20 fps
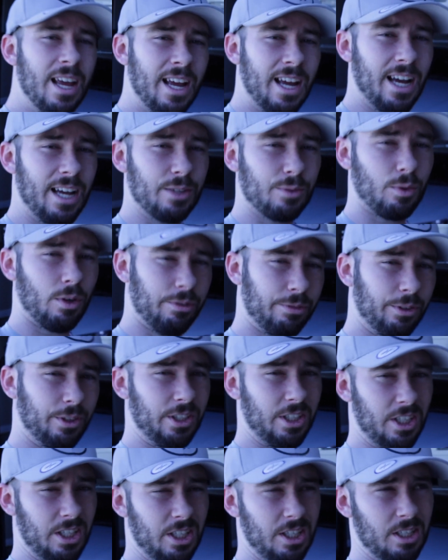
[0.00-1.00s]
Has
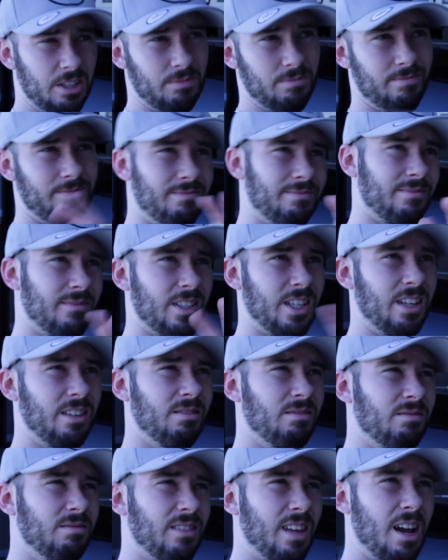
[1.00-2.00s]
roughly
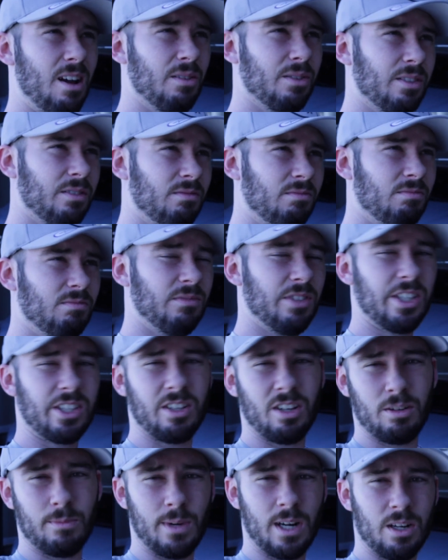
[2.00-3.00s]

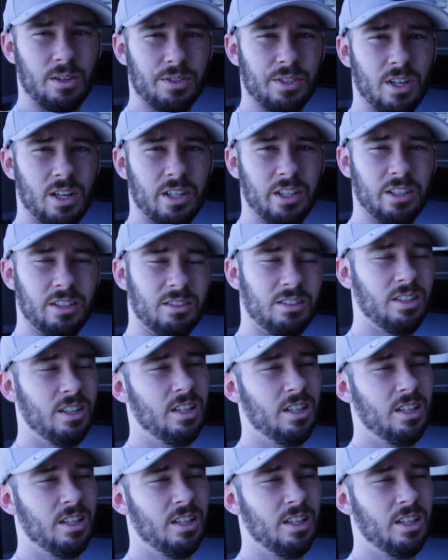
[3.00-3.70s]
10,600 miles on it.